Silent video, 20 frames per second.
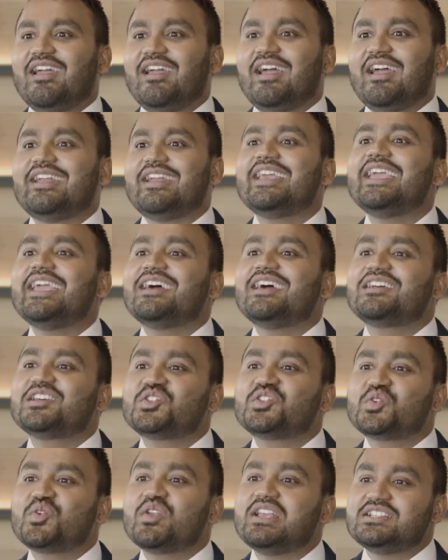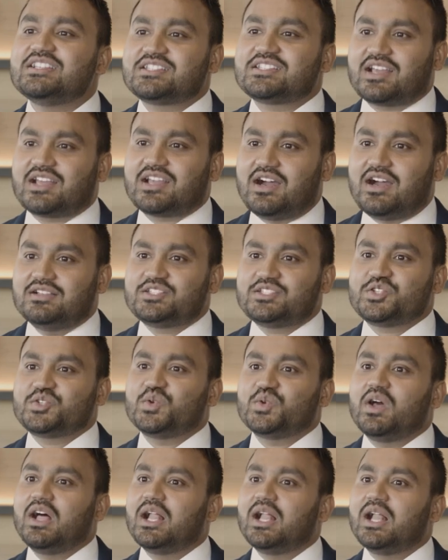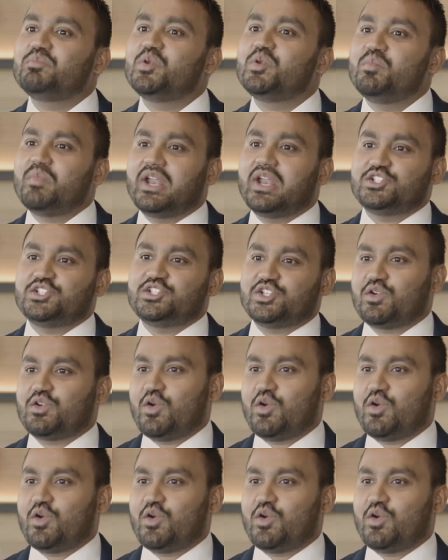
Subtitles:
And here are 3 insights to help you manage your